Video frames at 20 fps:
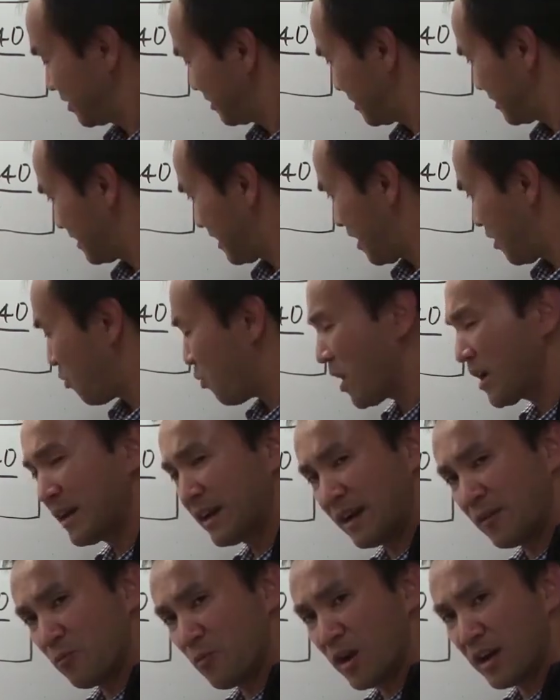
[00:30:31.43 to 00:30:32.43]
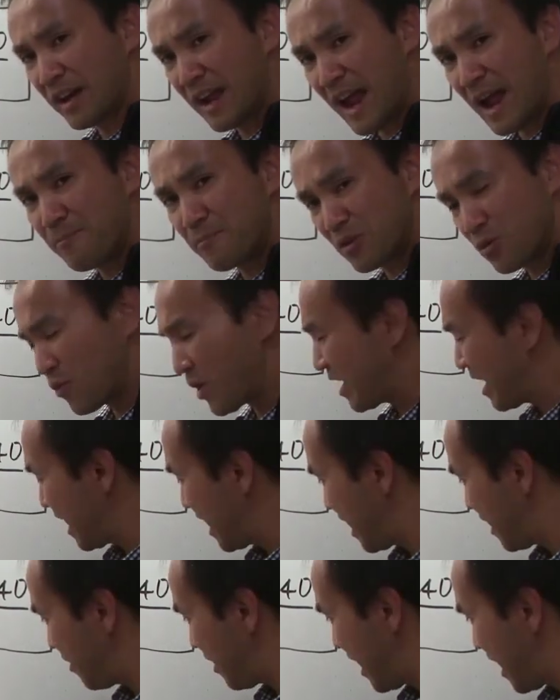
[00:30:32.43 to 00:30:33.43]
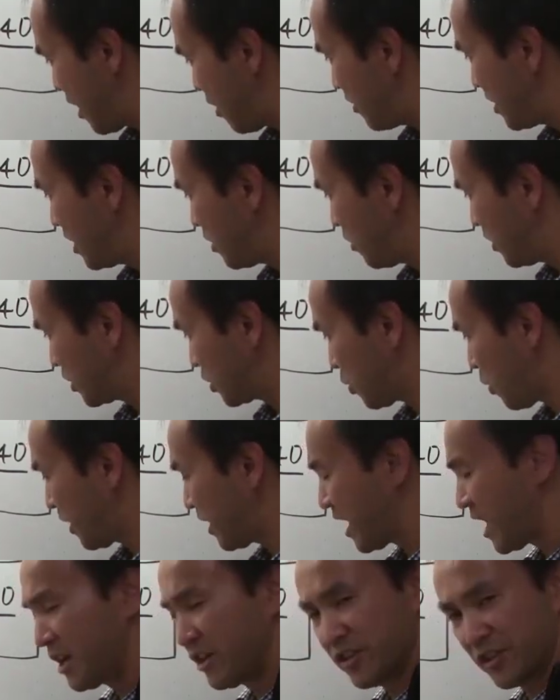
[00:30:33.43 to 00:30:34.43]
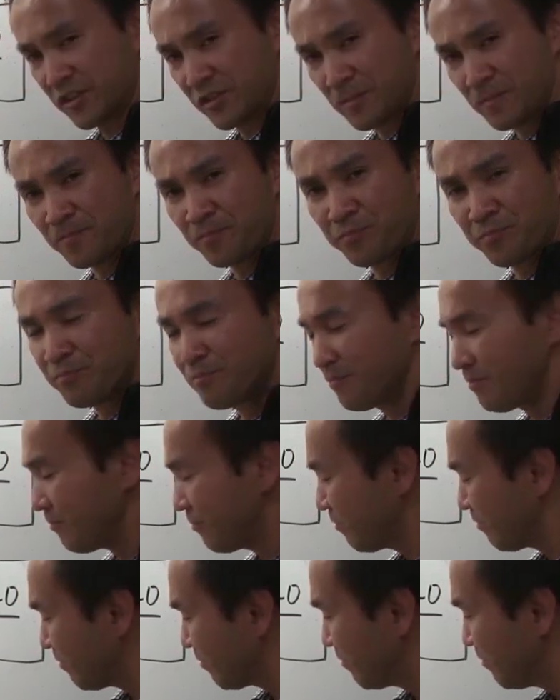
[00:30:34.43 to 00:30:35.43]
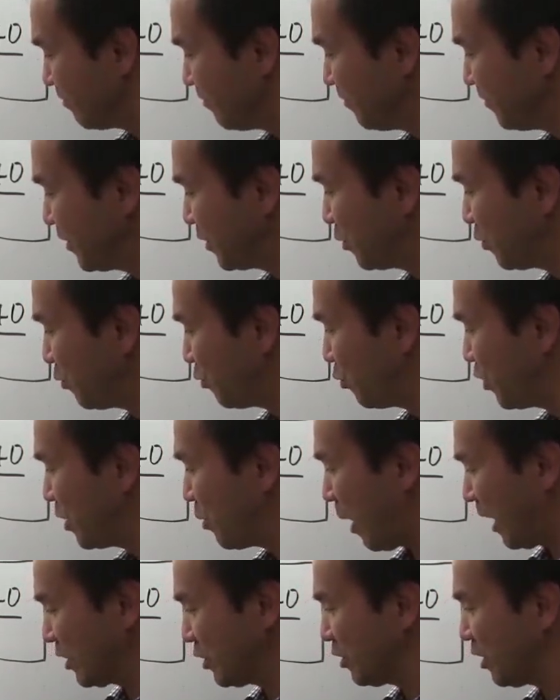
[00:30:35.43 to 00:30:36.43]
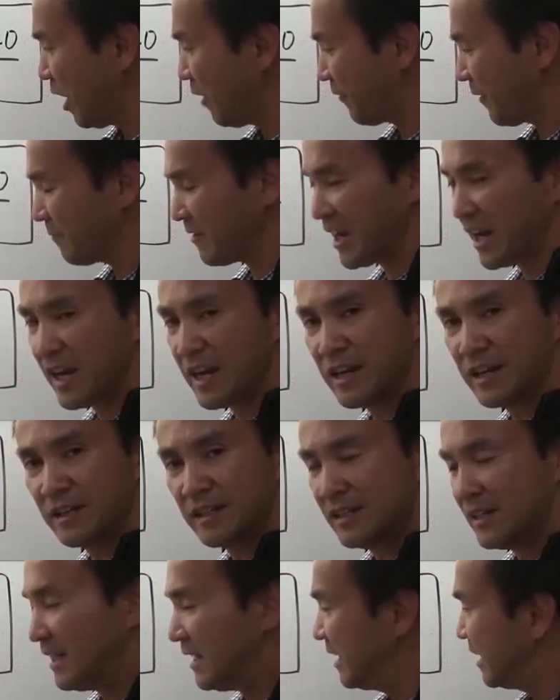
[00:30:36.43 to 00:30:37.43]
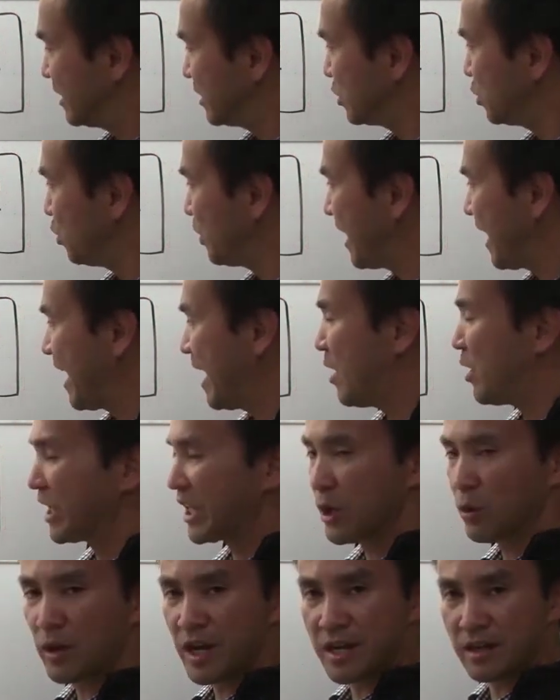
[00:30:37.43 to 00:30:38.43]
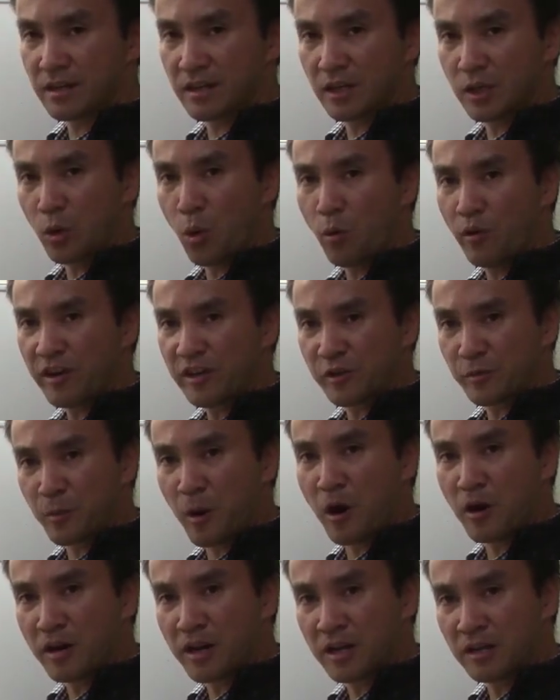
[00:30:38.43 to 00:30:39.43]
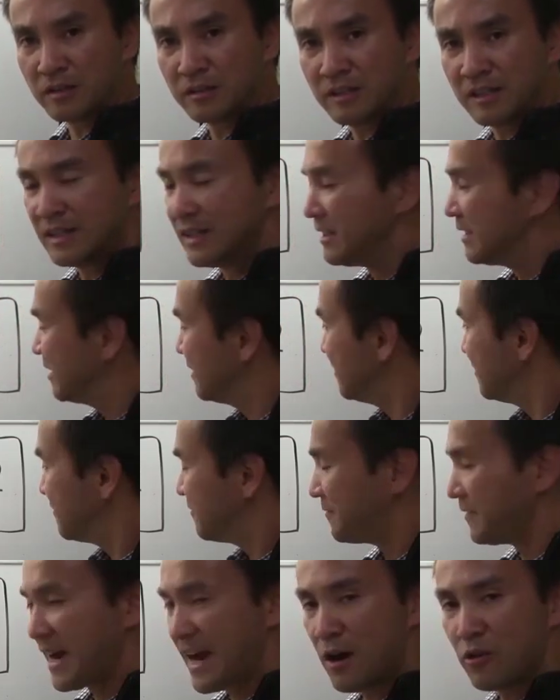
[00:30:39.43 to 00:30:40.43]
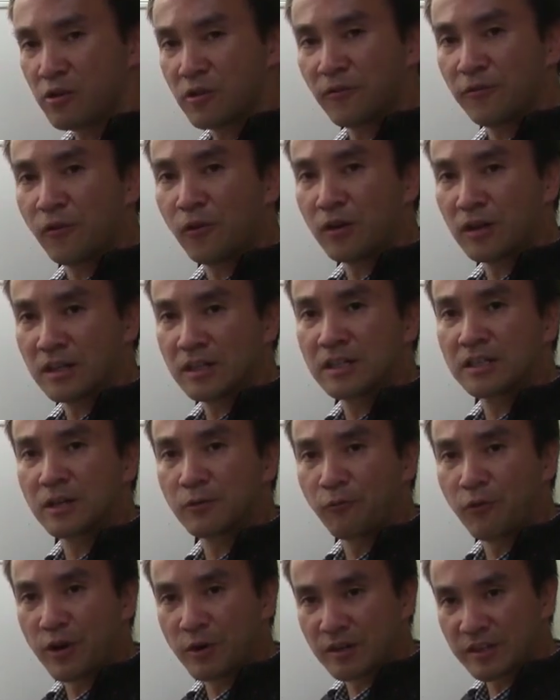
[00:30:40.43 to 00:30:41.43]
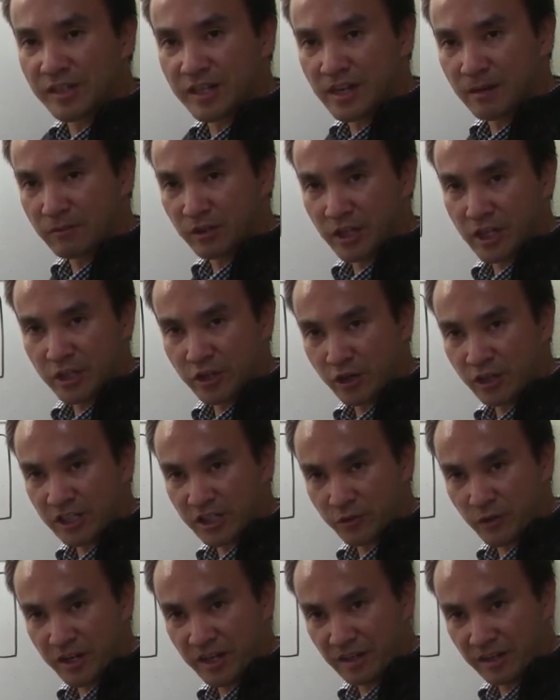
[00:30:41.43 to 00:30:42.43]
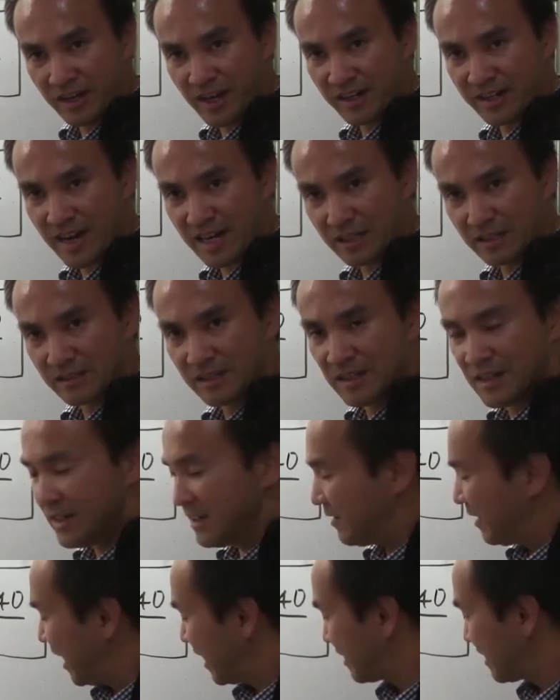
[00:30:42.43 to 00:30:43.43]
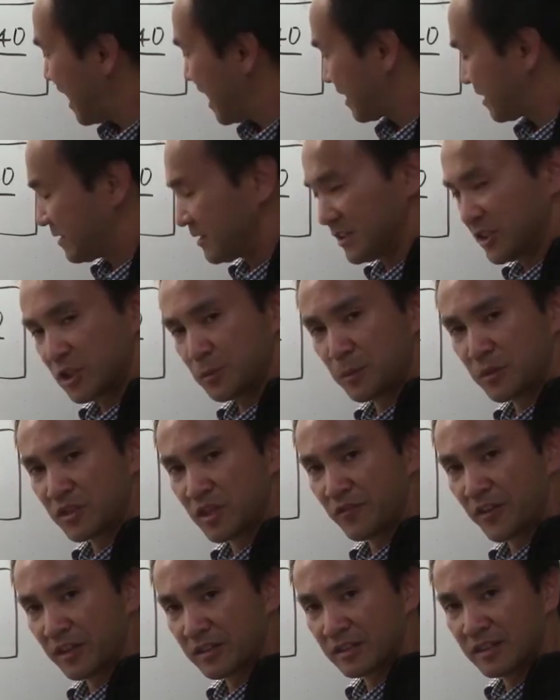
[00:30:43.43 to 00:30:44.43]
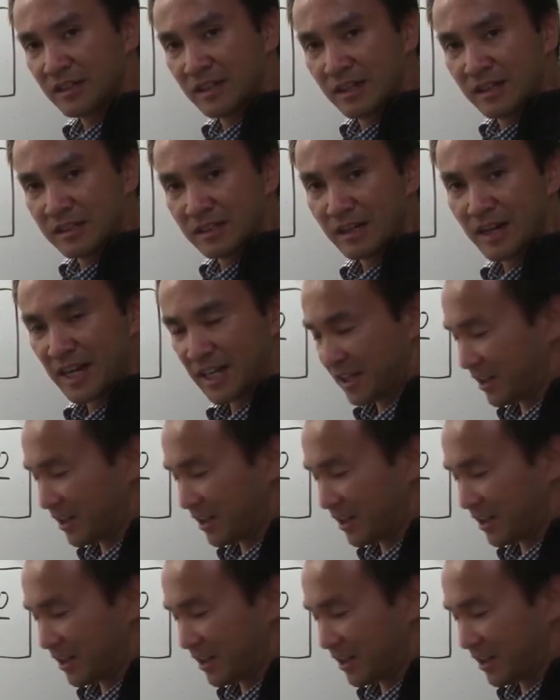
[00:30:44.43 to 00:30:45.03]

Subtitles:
Now what happened when L equals 20 inches? We want to go from here to calculate the corresponding value for the frequency of the guitar string at that specific length.